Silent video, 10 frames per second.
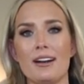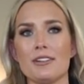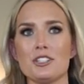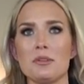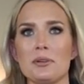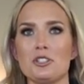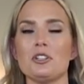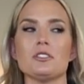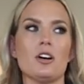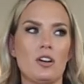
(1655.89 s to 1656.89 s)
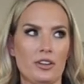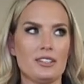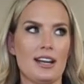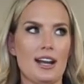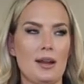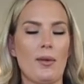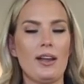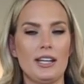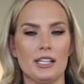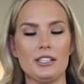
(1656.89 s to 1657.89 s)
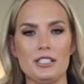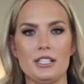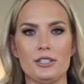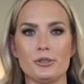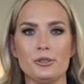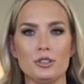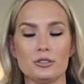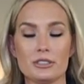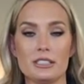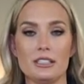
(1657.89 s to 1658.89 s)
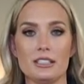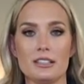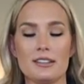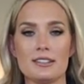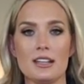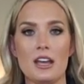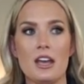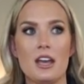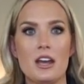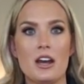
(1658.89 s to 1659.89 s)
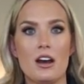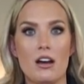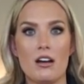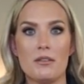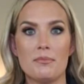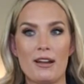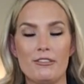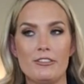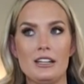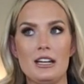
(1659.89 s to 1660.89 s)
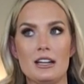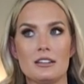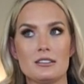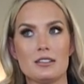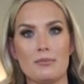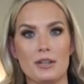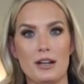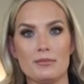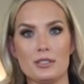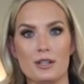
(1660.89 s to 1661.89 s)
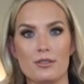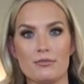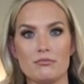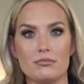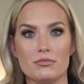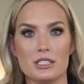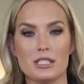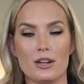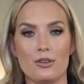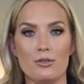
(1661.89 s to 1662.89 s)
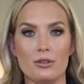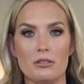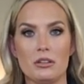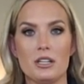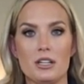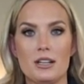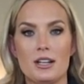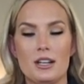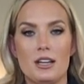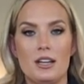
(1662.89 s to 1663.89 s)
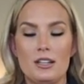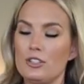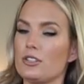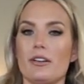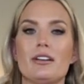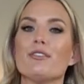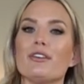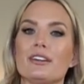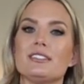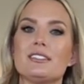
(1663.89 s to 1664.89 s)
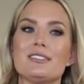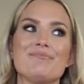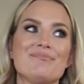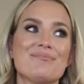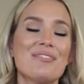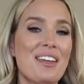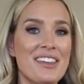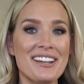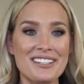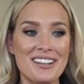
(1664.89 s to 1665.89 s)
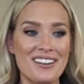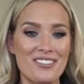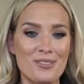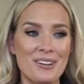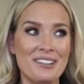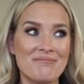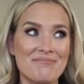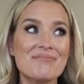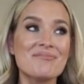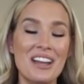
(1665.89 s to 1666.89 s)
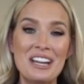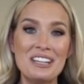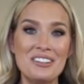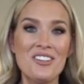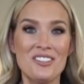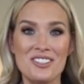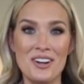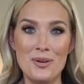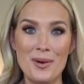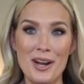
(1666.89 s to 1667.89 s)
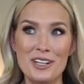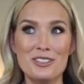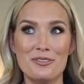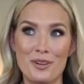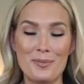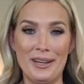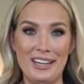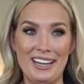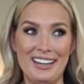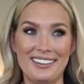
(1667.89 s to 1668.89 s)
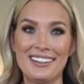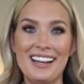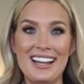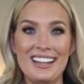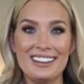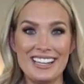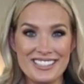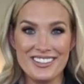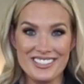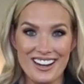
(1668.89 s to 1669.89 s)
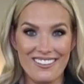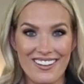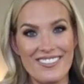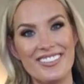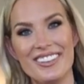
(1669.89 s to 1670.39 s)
I wear chambray shirts all the time. I guarantee you, you will see this on my feed sometime soon. So, you saw it here first. And that's it, everyone. Thank you so much for being here. Let's go sign off.